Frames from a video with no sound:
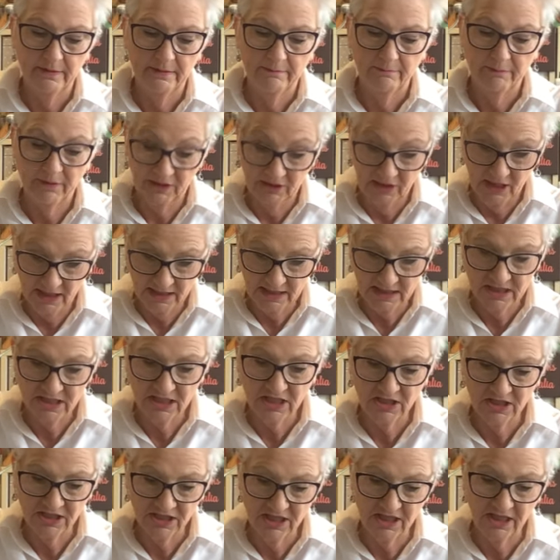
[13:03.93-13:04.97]
but that's
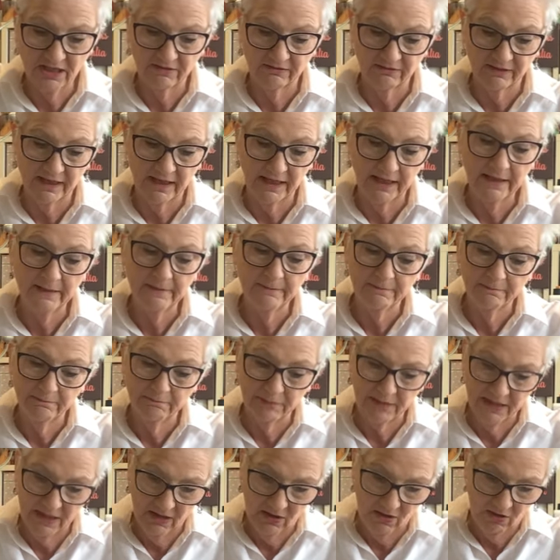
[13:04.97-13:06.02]
the theory
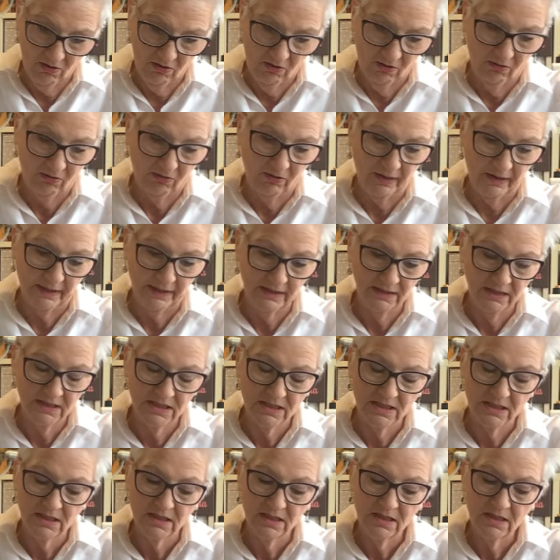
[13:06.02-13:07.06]
behind